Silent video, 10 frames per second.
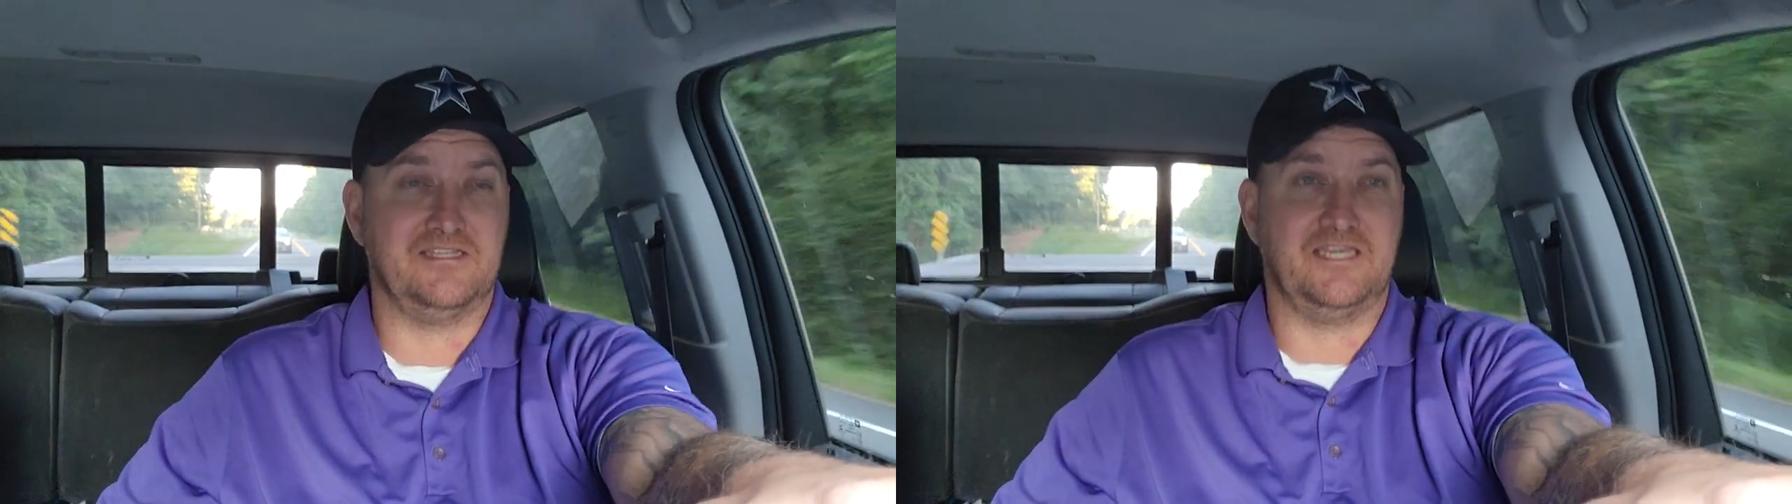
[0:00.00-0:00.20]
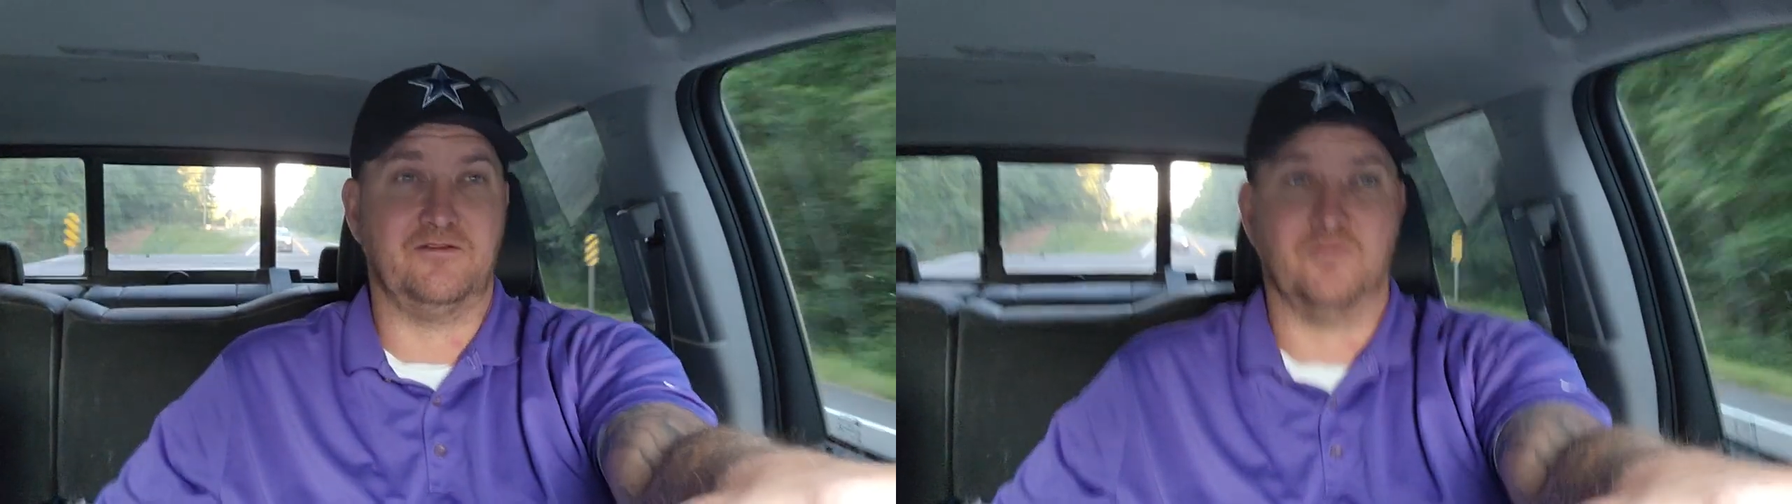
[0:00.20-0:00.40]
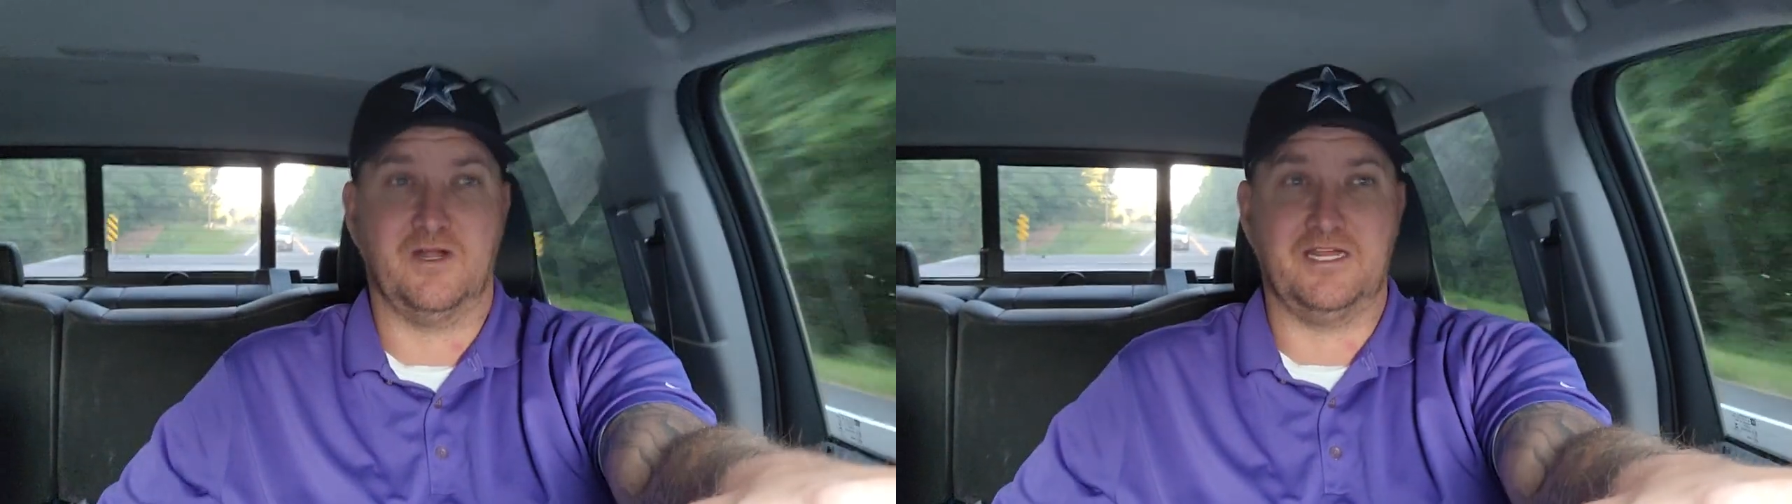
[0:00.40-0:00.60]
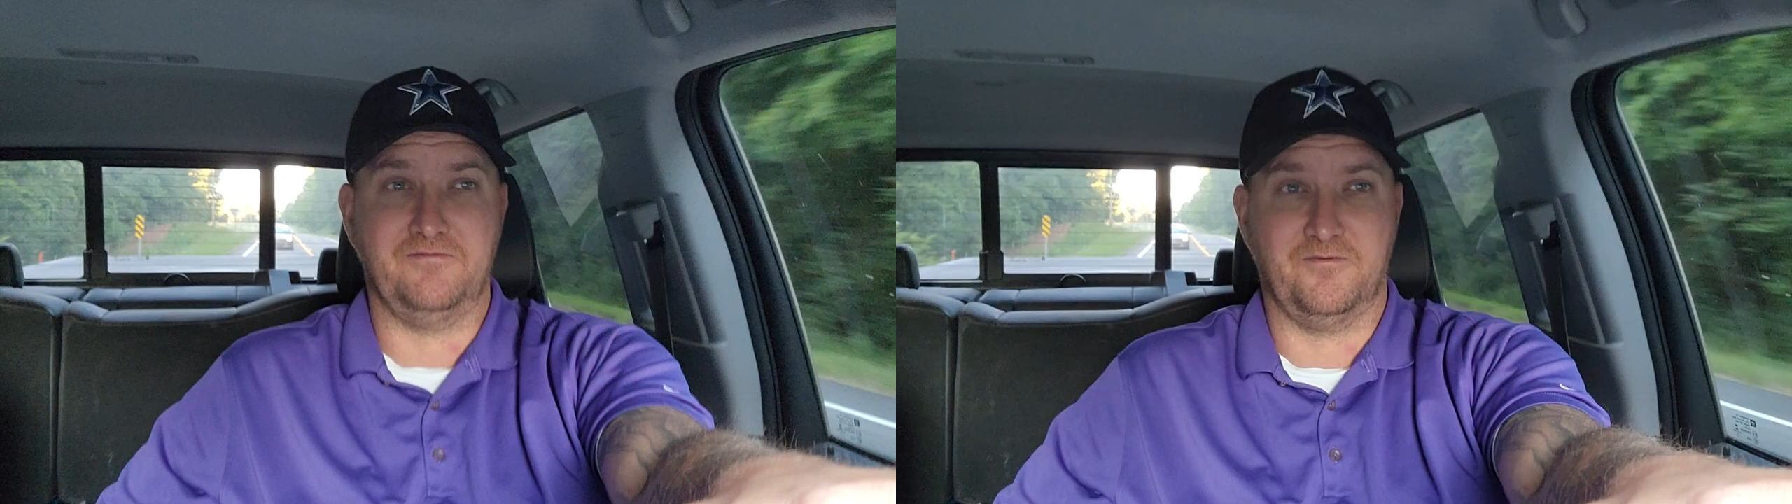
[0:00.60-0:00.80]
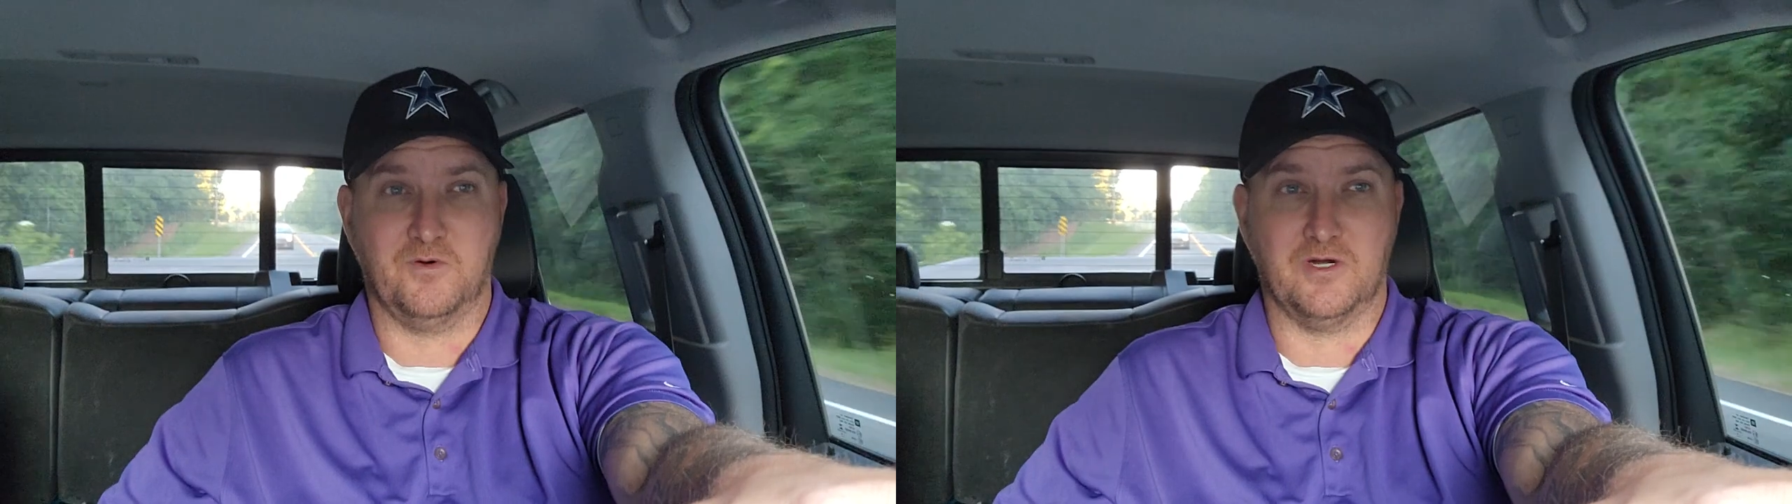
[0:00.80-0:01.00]
getting
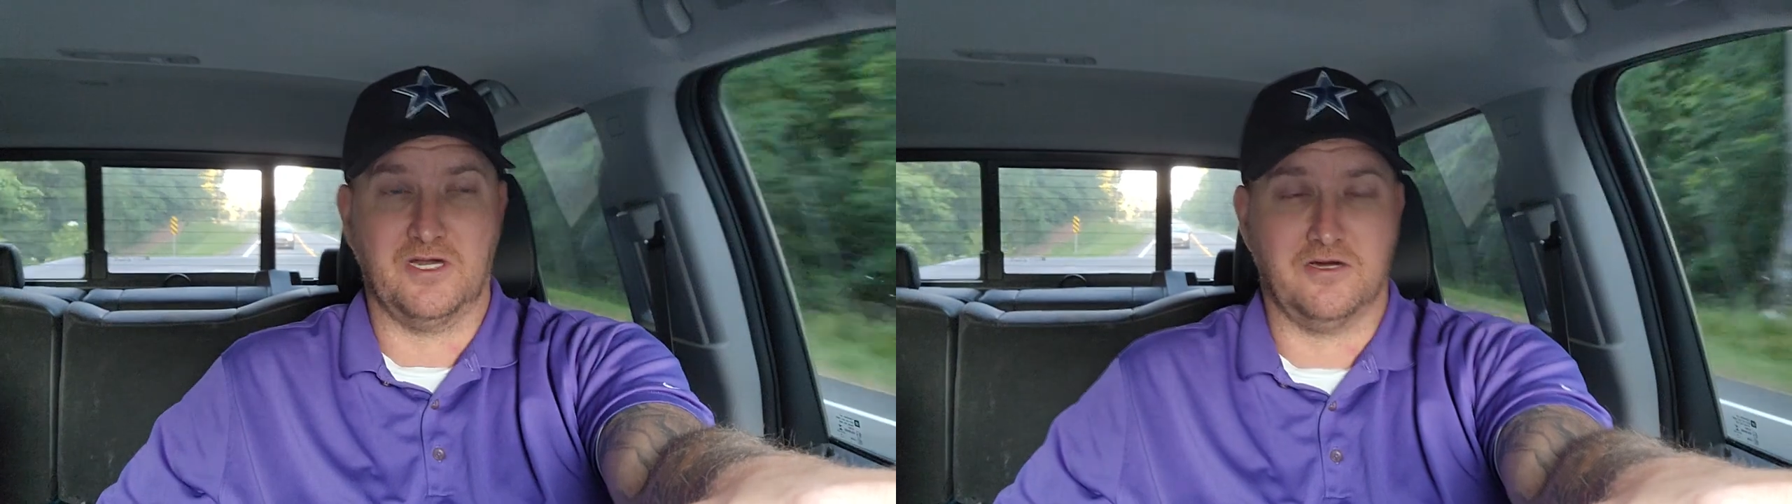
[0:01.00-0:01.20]
ready for it